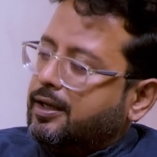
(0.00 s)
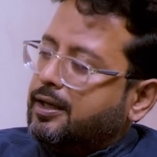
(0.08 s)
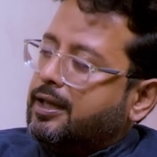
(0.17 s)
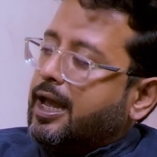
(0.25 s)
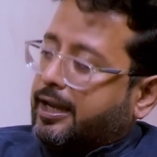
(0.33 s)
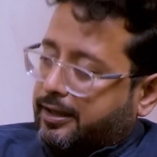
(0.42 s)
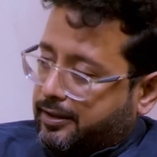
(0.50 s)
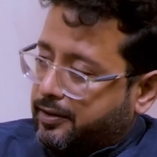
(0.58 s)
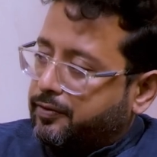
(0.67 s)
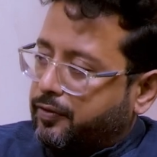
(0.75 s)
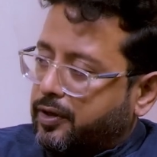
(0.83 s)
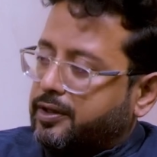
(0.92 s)
like,
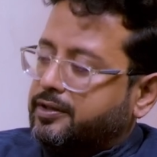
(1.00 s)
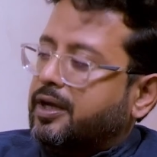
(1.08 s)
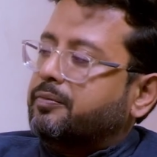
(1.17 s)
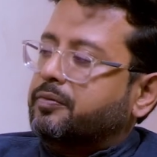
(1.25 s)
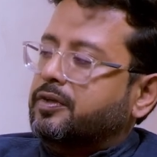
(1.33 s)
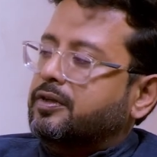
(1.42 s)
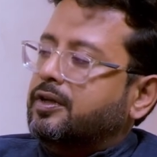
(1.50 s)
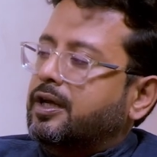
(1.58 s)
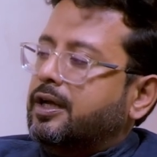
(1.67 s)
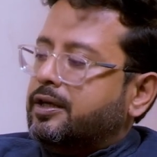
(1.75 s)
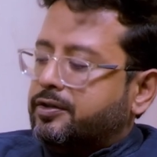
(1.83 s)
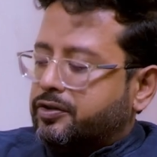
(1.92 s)
for example,
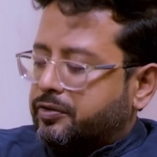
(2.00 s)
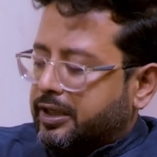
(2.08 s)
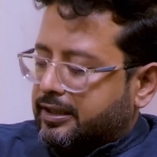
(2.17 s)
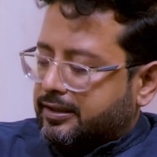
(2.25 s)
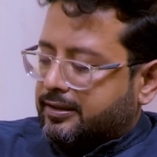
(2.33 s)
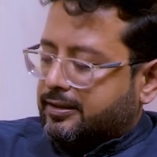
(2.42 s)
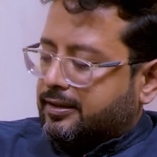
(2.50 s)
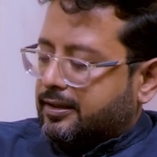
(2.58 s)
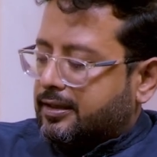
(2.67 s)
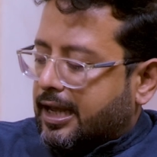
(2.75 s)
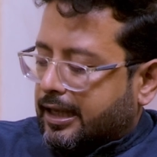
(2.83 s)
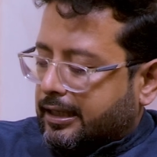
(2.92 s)
streets,
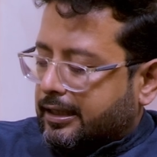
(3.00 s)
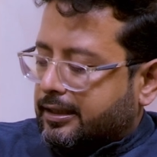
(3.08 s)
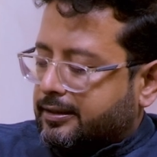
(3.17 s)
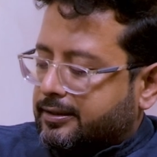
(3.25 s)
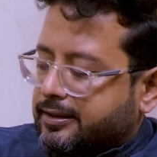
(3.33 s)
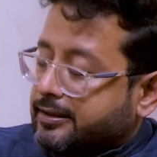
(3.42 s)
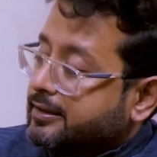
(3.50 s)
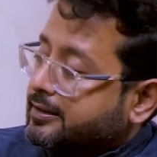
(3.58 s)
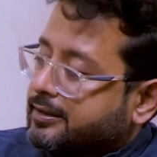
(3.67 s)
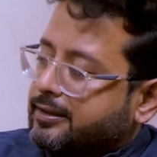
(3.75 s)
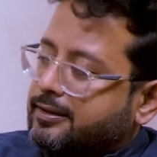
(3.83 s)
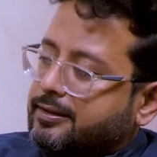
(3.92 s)
like
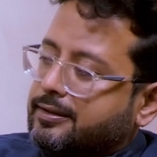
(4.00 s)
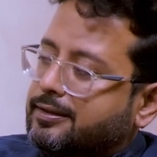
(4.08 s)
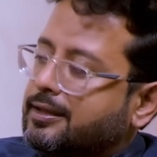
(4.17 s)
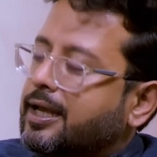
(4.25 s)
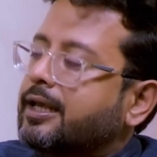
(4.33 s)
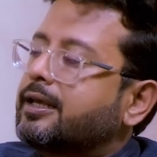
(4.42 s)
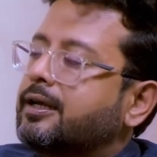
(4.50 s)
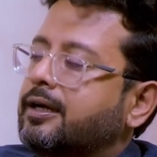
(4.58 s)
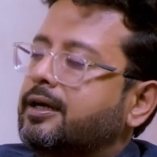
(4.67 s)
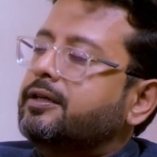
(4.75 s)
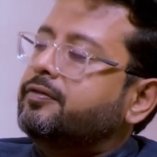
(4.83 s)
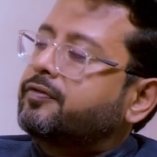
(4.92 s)
statistics, like
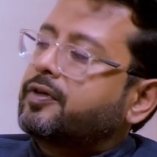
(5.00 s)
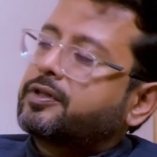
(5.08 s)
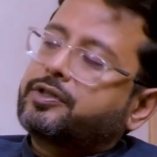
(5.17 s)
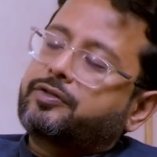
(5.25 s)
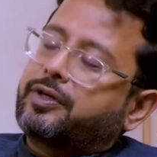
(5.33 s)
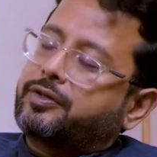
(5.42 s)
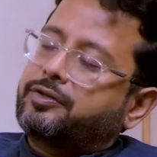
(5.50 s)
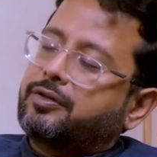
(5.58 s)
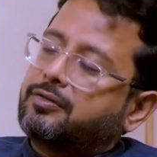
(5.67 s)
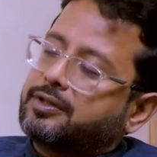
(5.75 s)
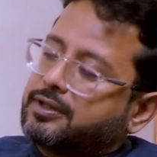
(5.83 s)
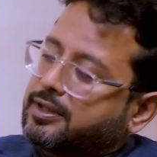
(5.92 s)

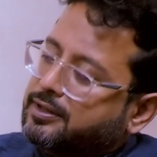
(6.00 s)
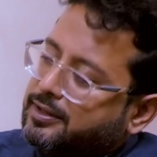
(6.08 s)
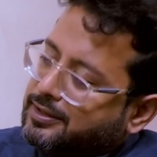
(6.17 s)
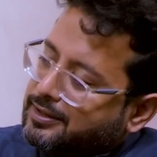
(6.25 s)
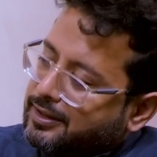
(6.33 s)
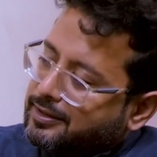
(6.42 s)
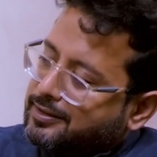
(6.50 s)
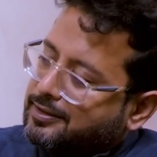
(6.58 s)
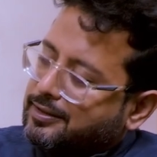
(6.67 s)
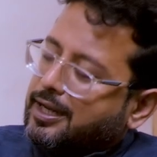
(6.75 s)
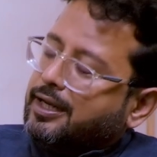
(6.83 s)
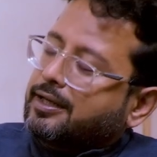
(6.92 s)
infrastructural statistics,
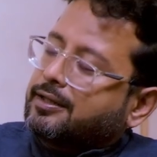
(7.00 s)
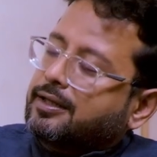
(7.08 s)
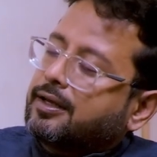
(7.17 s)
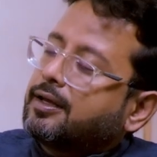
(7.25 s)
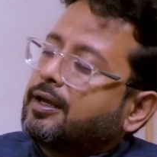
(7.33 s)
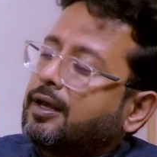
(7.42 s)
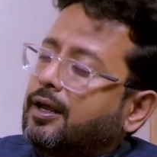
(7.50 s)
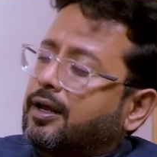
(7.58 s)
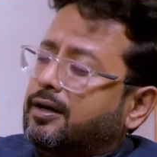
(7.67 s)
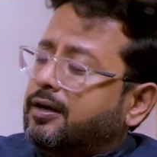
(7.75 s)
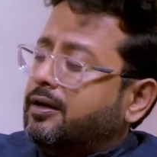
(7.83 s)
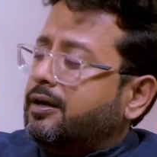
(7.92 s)
like the
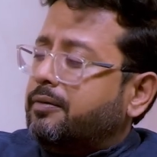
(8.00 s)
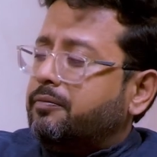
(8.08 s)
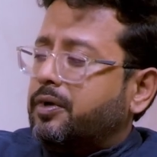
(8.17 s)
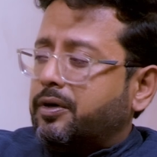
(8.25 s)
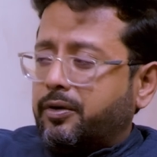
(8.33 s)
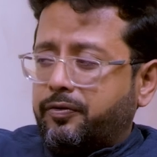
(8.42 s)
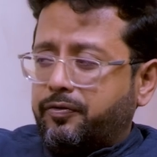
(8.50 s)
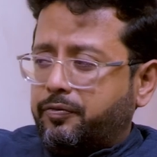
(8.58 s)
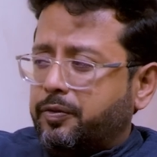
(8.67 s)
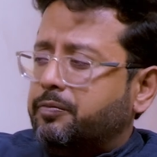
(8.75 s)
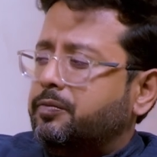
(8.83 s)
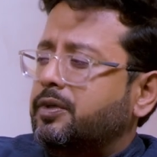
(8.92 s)
number of
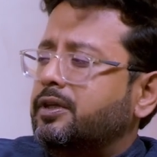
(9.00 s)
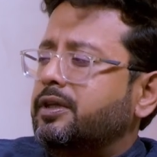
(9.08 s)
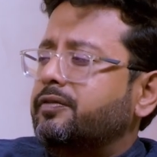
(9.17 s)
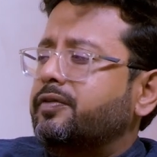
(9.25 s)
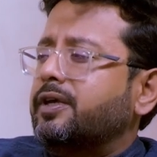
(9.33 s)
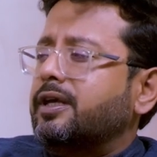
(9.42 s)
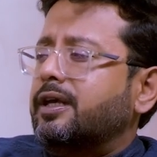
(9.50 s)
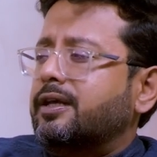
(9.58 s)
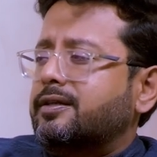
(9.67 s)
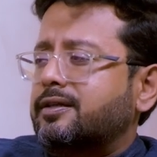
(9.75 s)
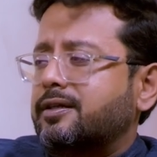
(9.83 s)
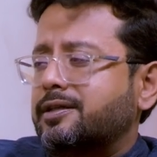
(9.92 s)
people living in
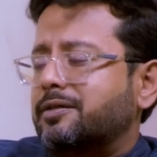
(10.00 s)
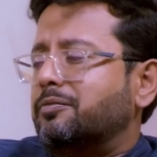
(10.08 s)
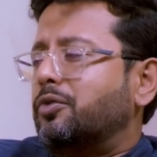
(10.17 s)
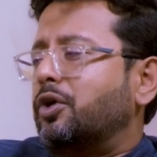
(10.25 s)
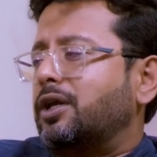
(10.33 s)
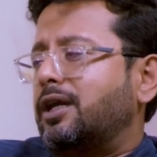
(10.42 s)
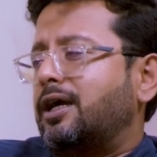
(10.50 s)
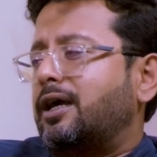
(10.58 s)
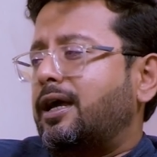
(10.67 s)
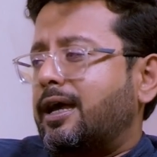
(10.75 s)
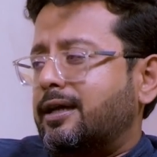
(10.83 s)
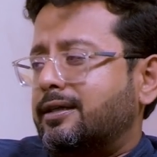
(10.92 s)
a certain mohalla
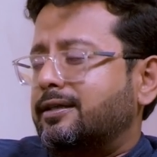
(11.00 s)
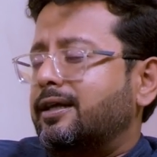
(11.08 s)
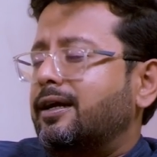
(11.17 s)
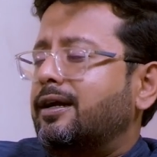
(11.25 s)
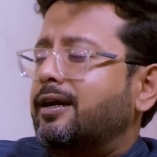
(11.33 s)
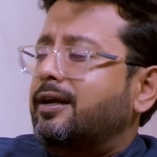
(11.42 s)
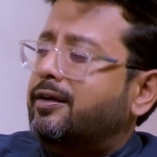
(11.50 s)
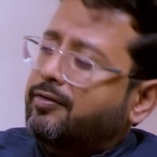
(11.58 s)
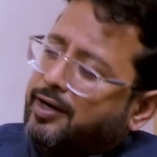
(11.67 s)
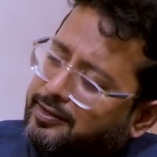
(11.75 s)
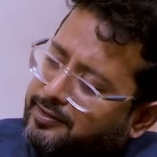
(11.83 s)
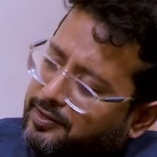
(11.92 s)
and their
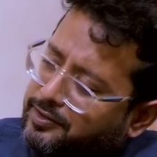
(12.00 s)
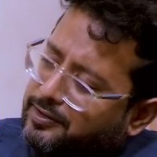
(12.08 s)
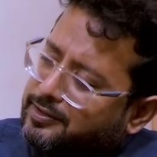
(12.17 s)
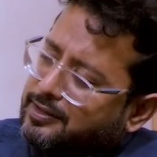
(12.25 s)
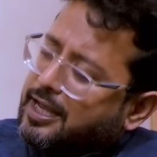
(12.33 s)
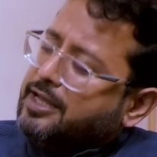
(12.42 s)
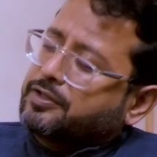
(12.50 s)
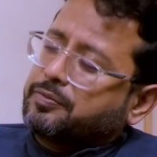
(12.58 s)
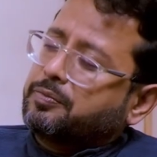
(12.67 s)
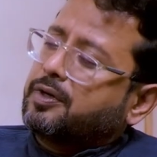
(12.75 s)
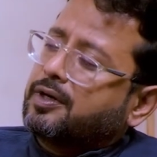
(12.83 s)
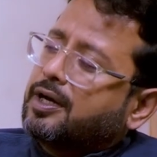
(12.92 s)
layerizations as
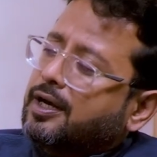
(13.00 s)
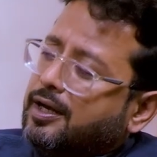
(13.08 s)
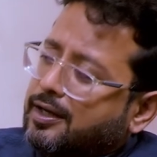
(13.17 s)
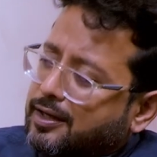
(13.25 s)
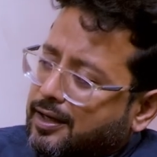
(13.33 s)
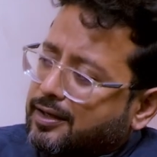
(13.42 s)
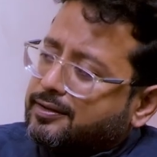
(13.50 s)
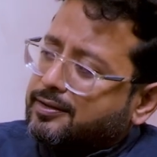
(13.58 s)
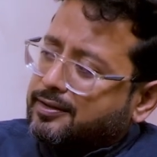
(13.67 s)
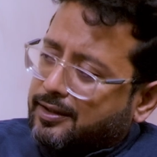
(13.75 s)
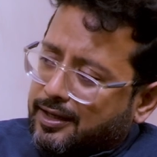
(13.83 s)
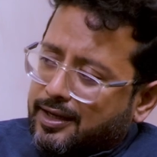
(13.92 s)
per
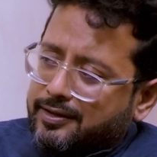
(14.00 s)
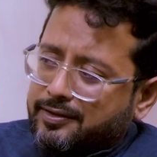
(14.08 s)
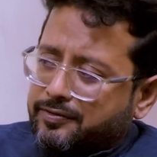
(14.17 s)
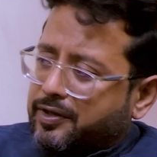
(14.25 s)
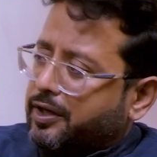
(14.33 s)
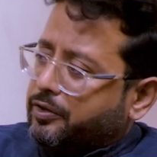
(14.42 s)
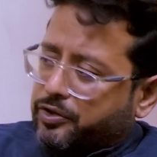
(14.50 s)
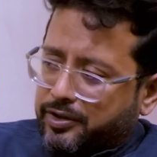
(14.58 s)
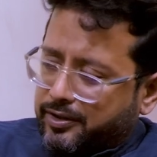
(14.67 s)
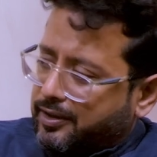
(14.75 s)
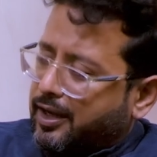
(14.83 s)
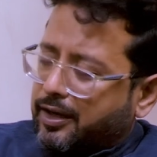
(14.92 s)
caste, class,
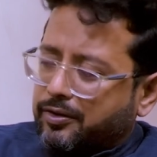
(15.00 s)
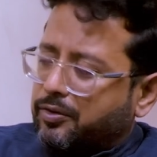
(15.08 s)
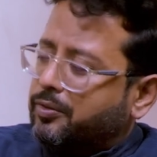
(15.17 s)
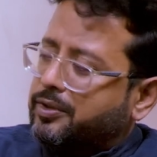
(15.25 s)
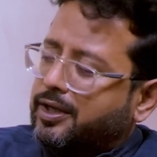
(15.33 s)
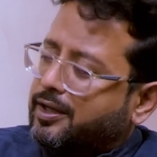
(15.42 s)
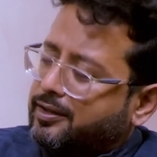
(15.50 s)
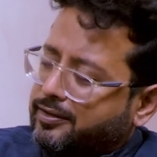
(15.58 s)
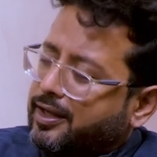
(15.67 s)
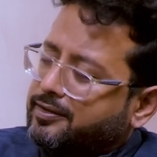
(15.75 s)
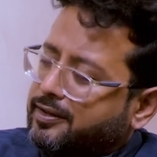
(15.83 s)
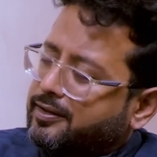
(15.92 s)
religion, and all the other
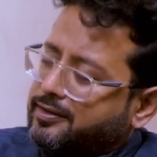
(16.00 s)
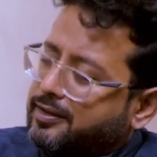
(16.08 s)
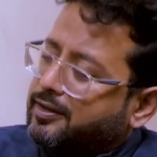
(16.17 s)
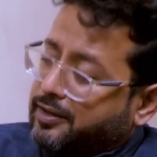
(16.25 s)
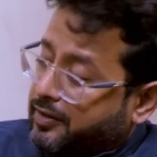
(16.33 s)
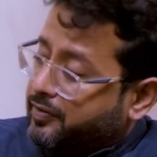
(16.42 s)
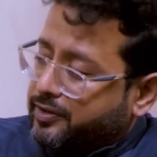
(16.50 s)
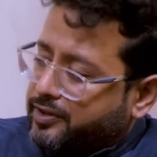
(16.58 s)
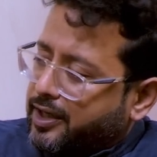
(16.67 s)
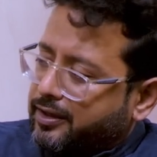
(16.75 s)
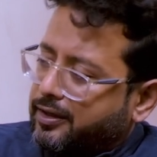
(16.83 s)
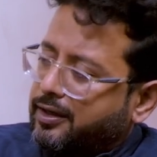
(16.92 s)
things are concerned, even
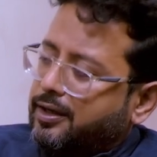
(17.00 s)
gender.